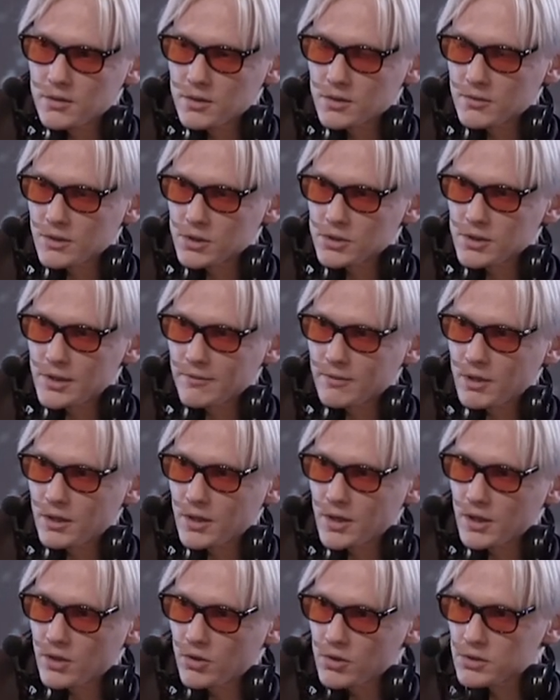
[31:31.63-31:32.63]
Sviatoslav
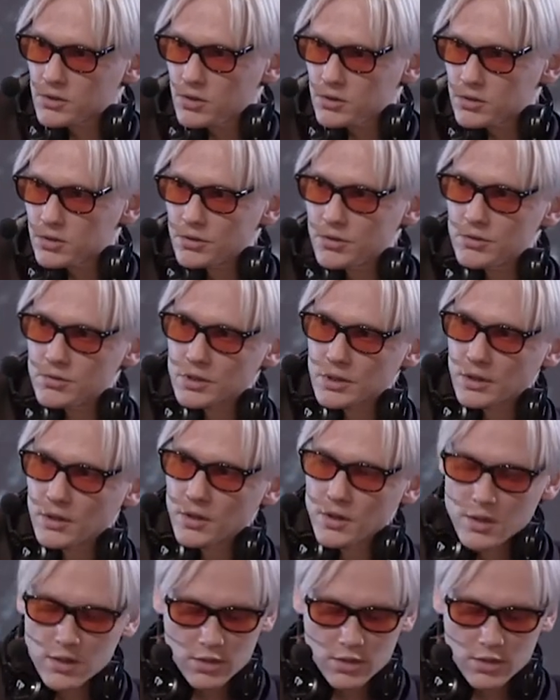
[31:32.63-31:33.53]
Khanenko is also using.